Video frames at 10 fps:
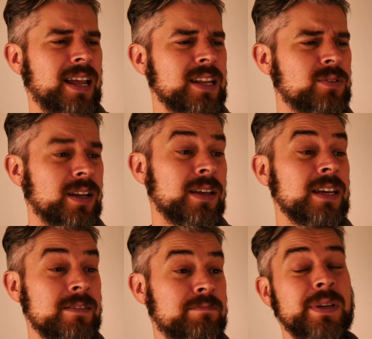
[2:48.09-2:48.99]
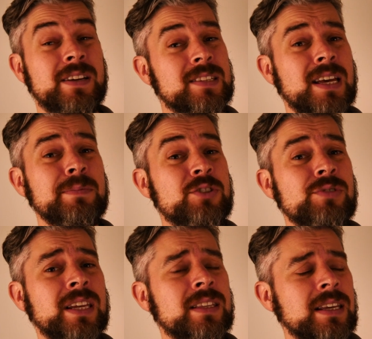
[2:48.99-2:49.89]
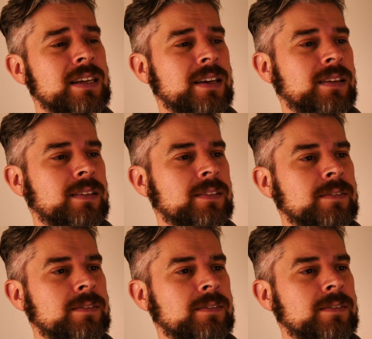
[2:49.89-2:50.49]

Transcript: anyway, because I'm a Greek thinker.